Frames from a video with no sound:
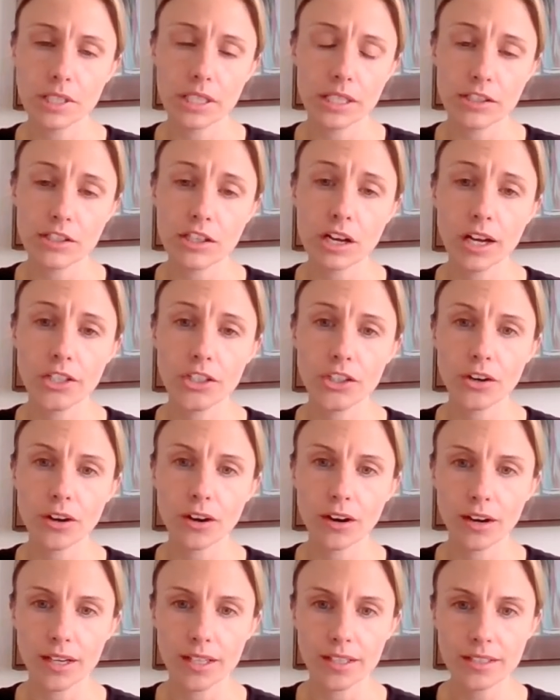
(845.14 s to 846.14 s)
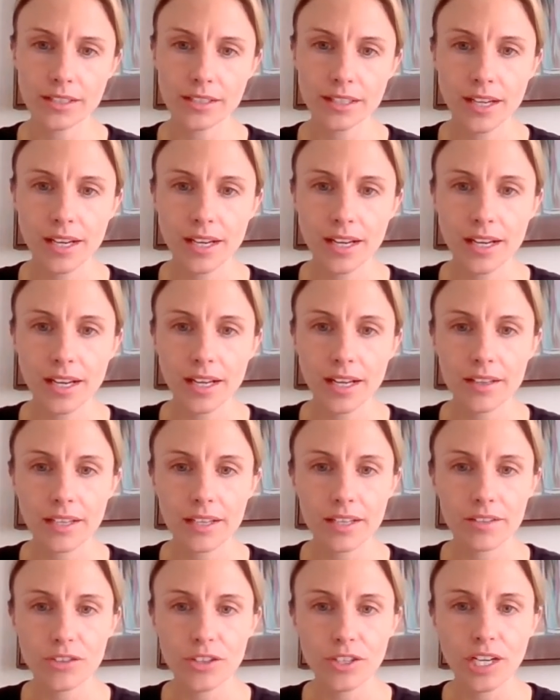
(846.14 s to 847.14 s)
it's on your heart,
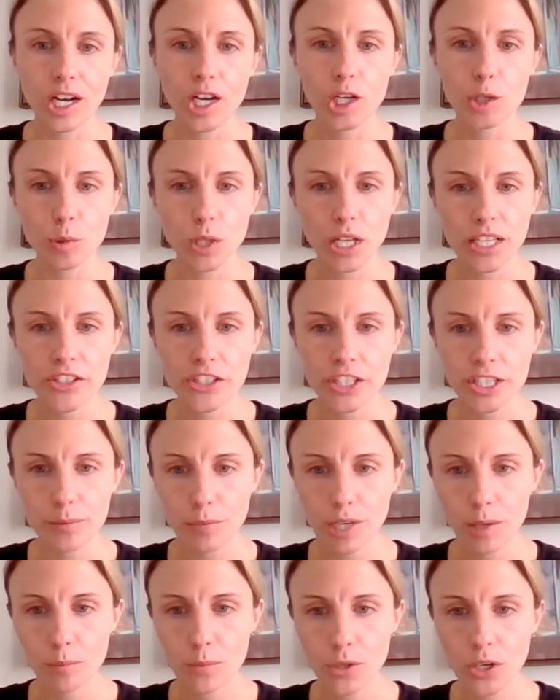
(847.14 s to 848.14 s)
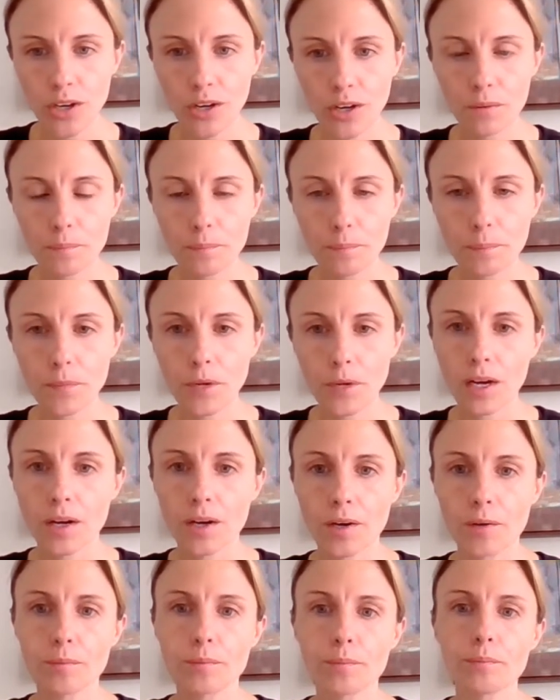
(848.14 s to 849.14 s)
that if you're not a pledging member,
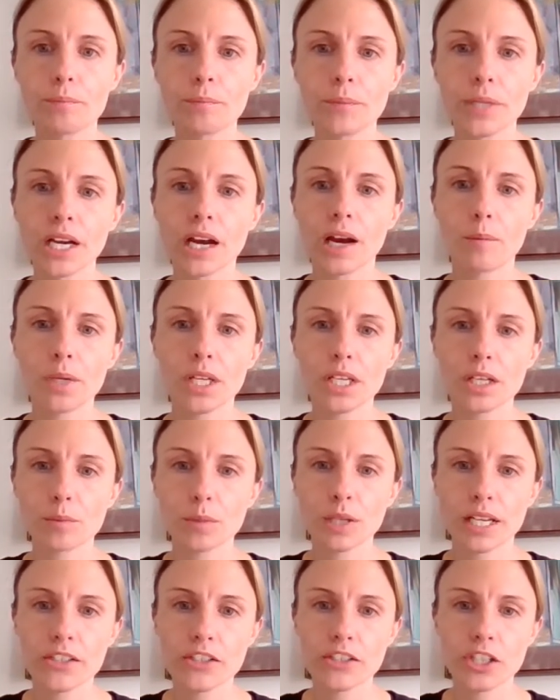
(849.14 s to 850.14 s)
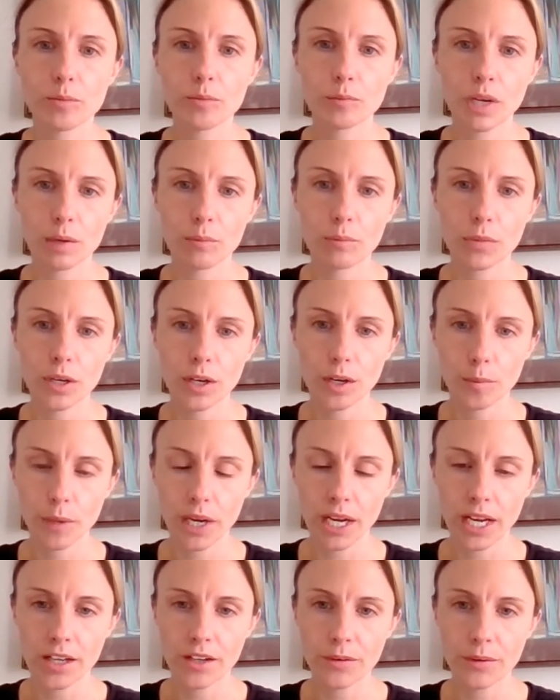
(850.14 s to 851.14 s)
becoming a pledging member
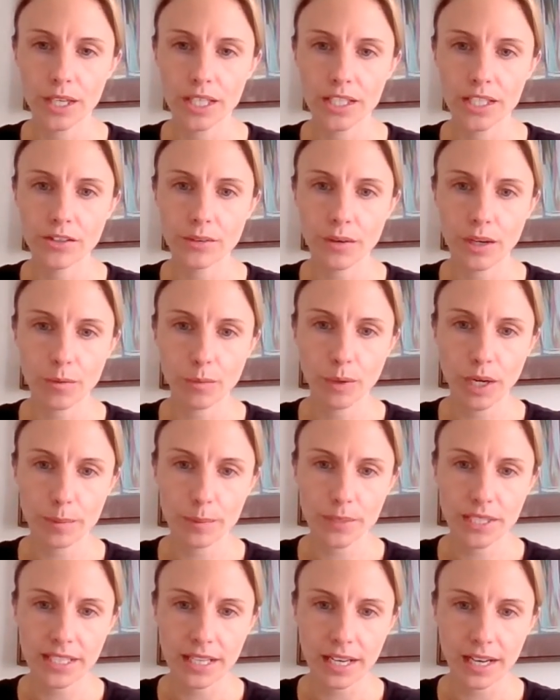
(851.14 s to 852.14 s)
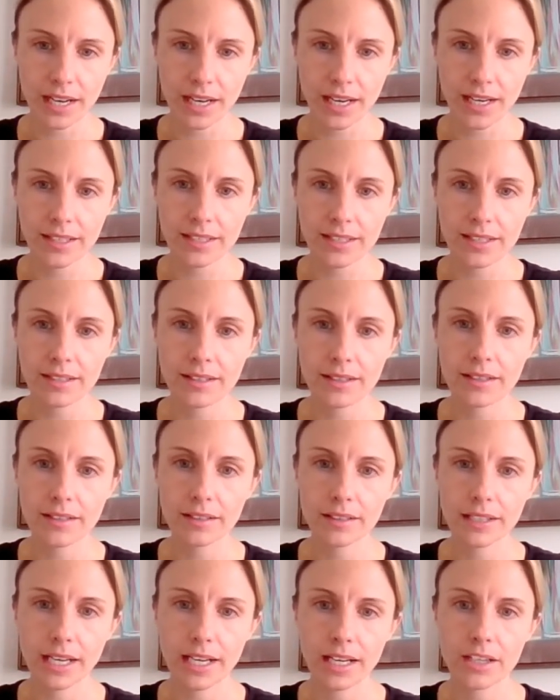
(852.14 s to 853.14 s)
by going to our website,
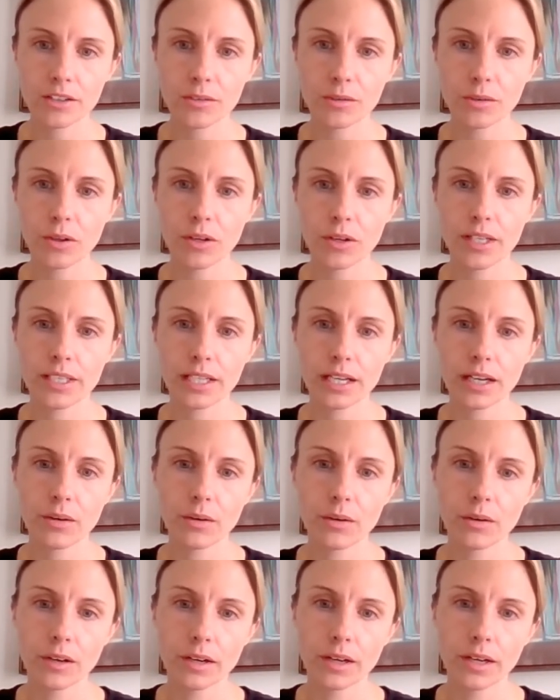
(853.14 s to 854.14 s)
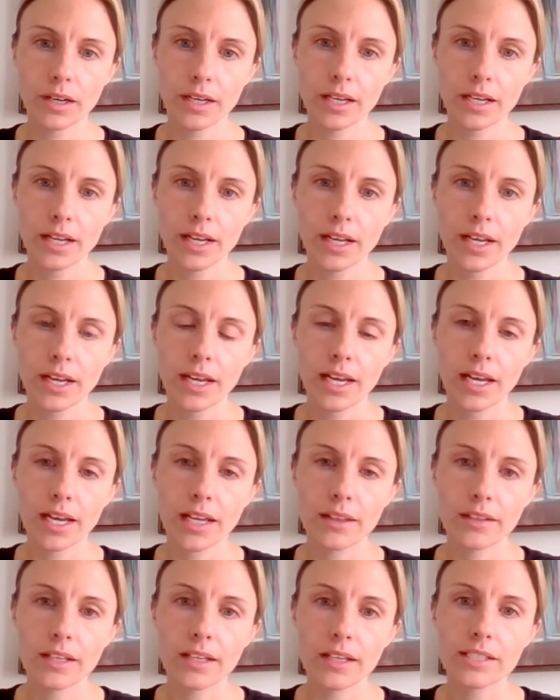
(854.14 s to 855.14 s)
thelandaurora.org,
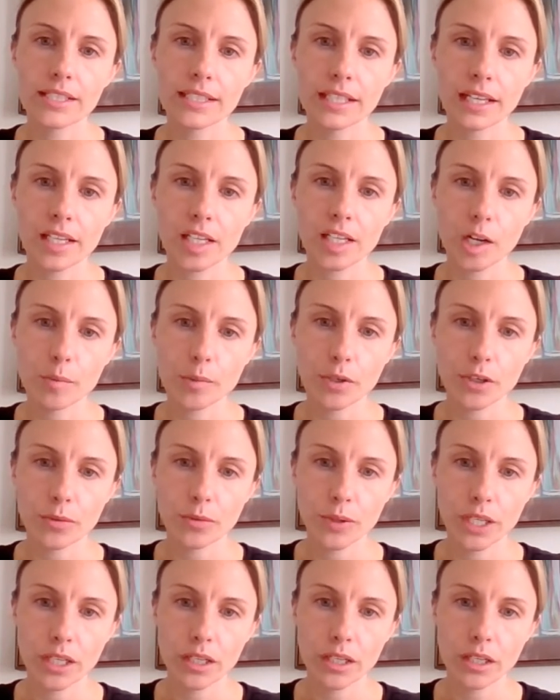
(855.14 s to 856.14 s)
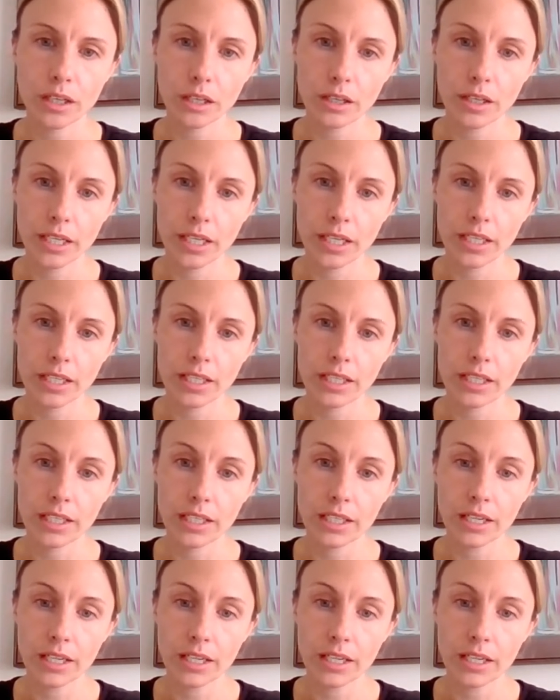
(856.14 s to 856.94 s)
and then setting up a reoccurring